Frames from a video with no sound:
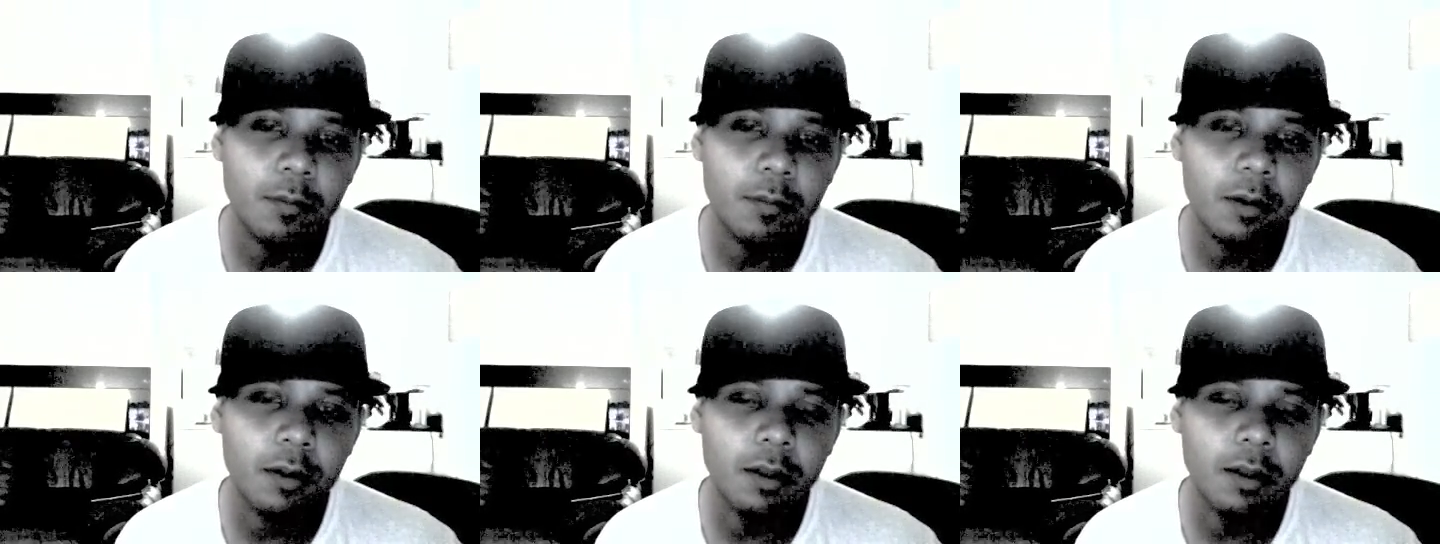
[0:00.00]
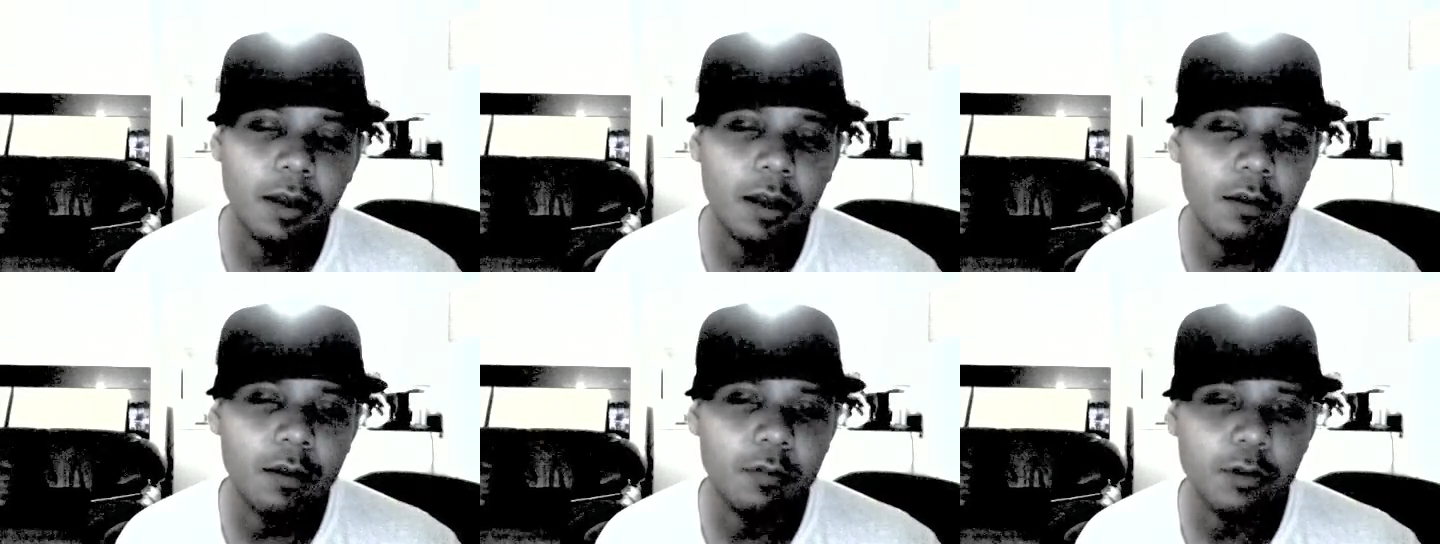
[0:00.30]
a
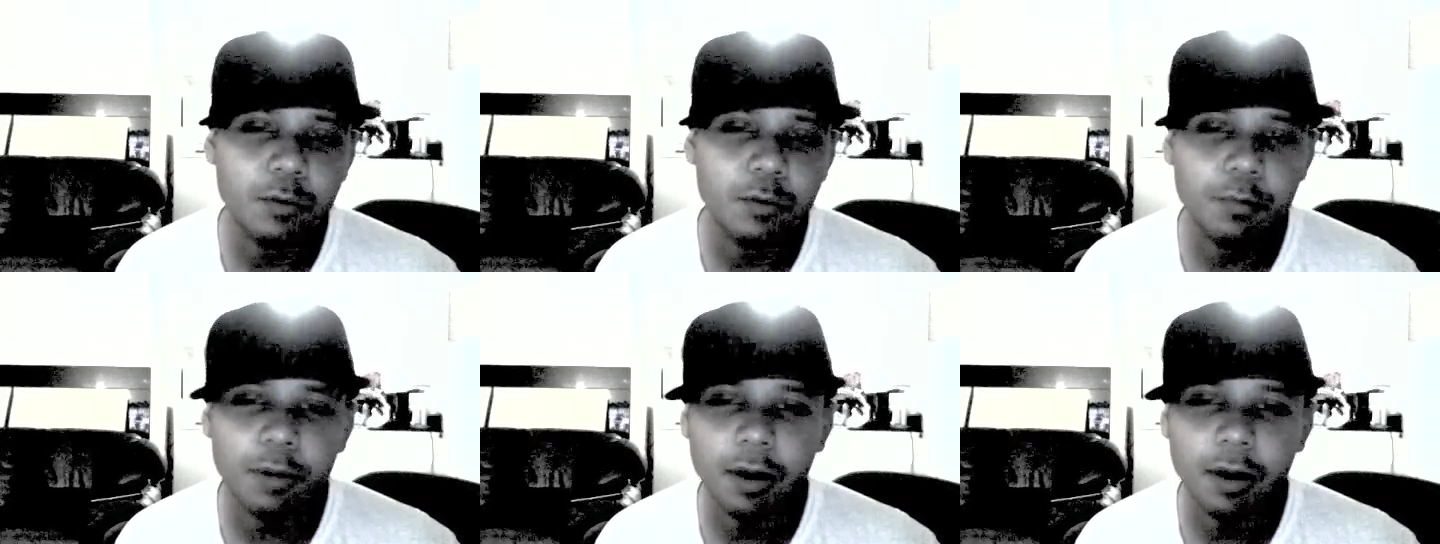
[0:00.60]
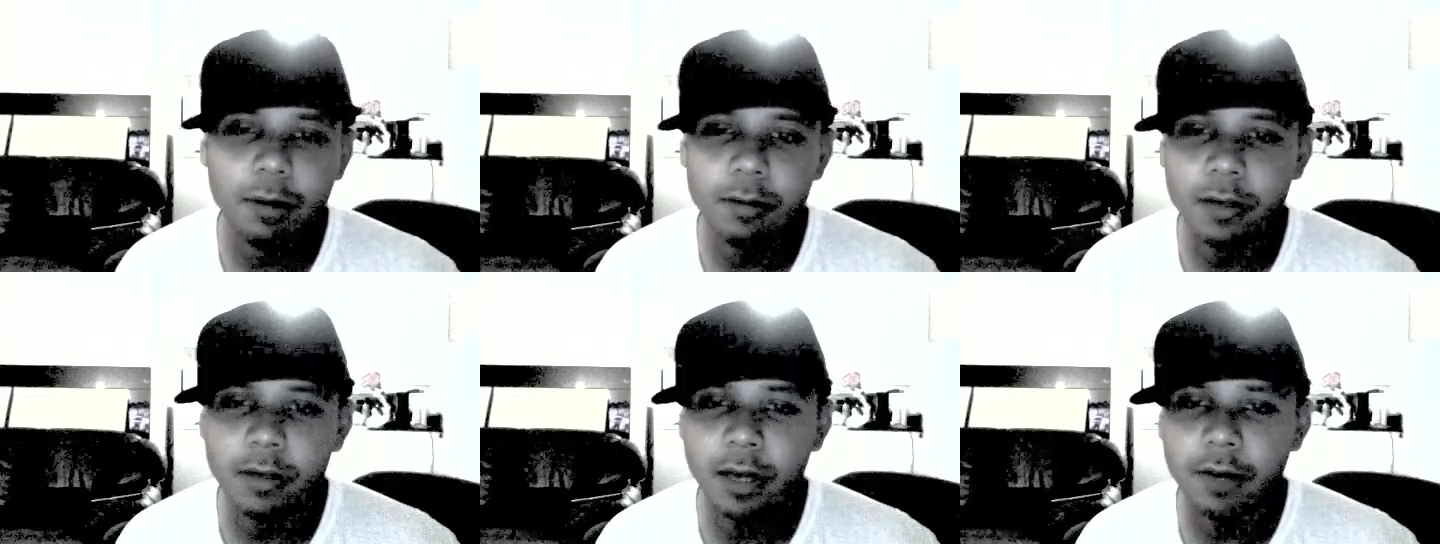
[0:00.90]
lot of us
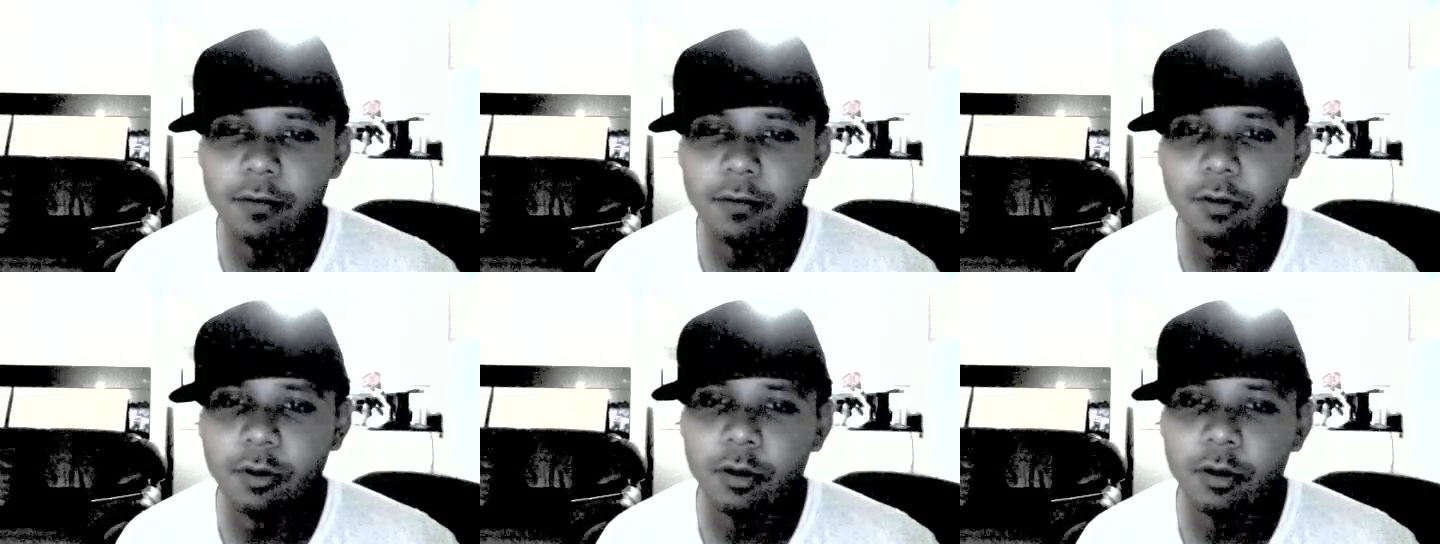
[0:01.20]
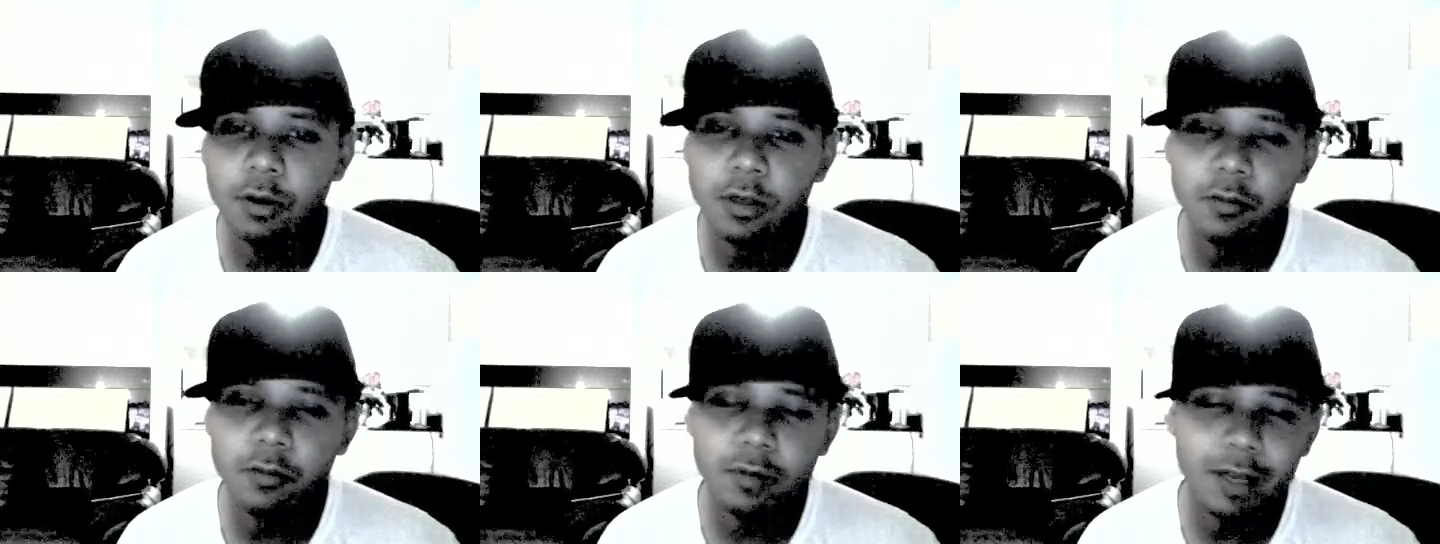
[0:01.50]
probably haven't
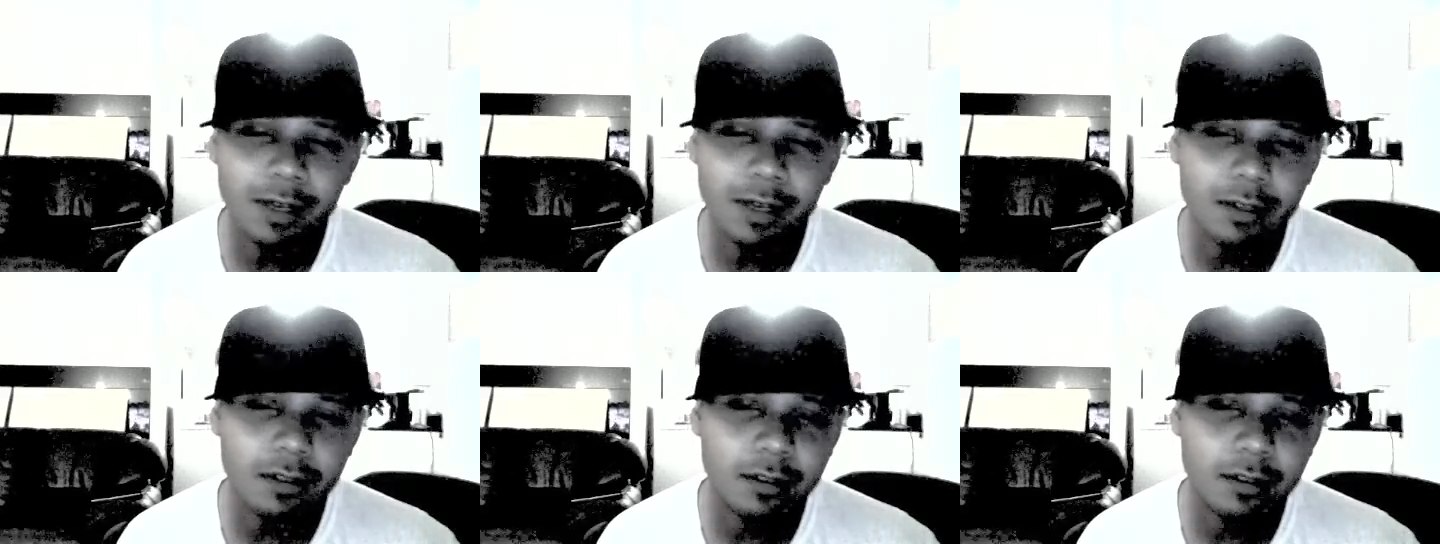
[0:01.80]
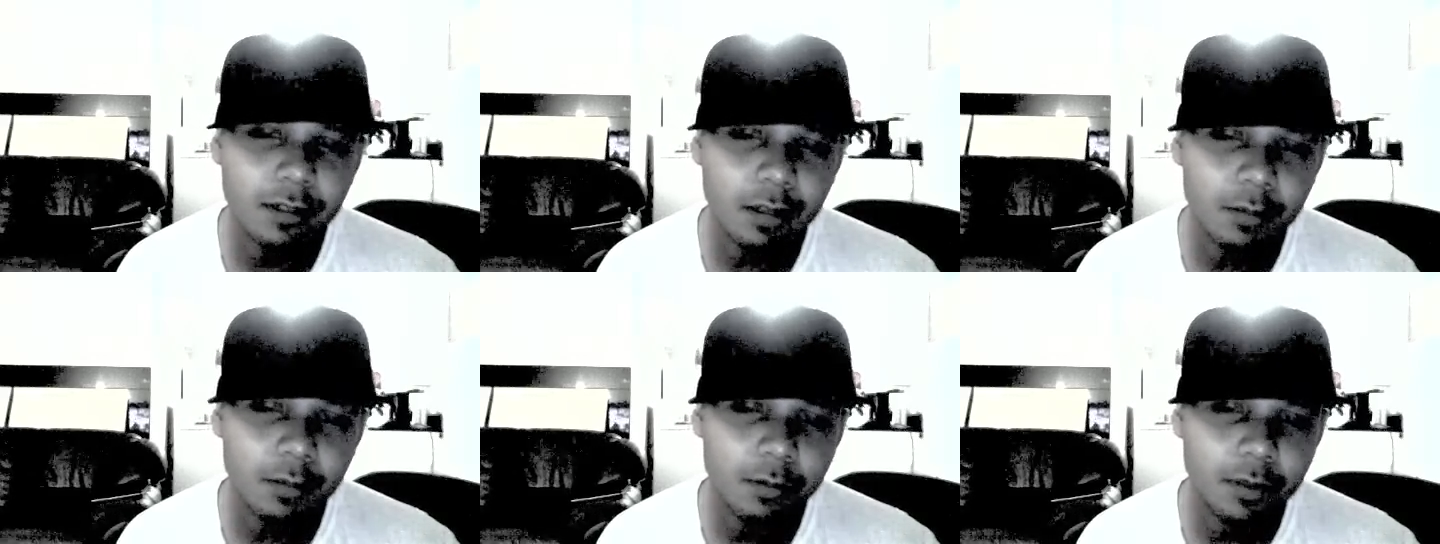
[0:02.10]
heard of Dr.
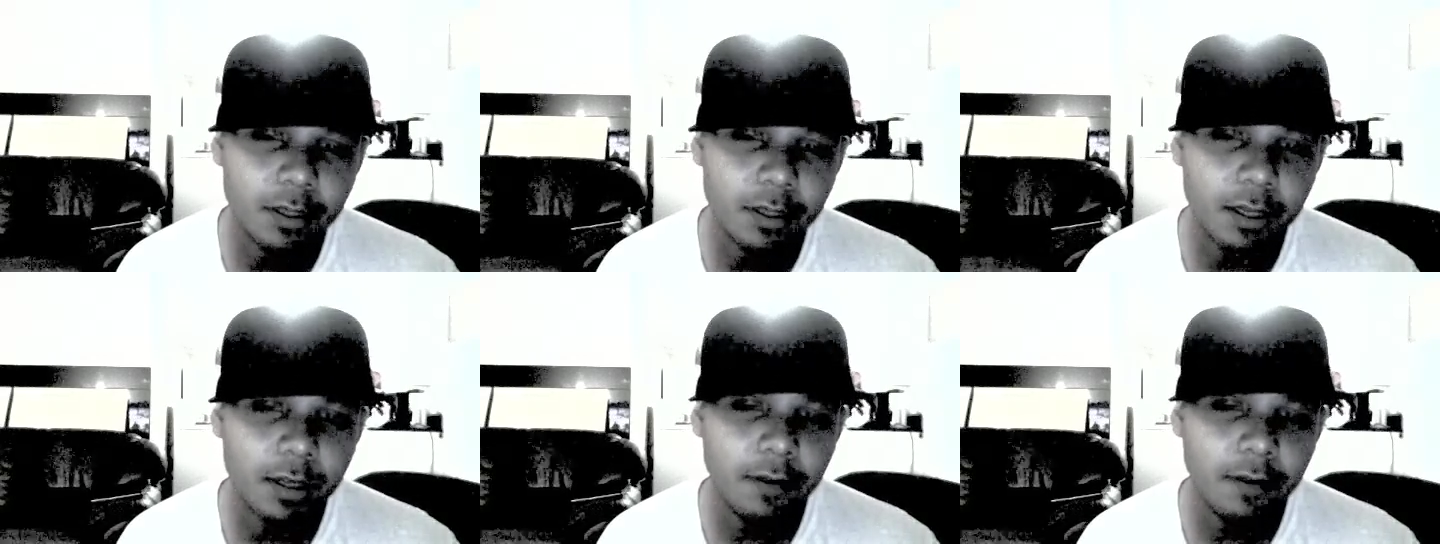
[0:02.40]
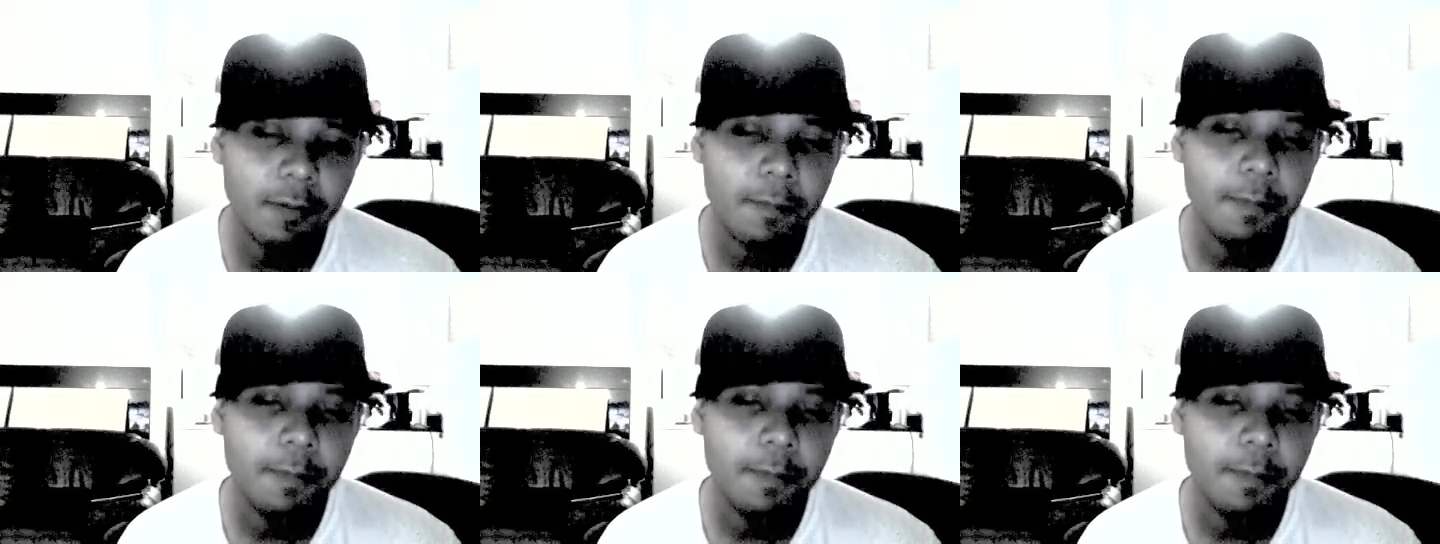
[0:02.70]
Sebi yet.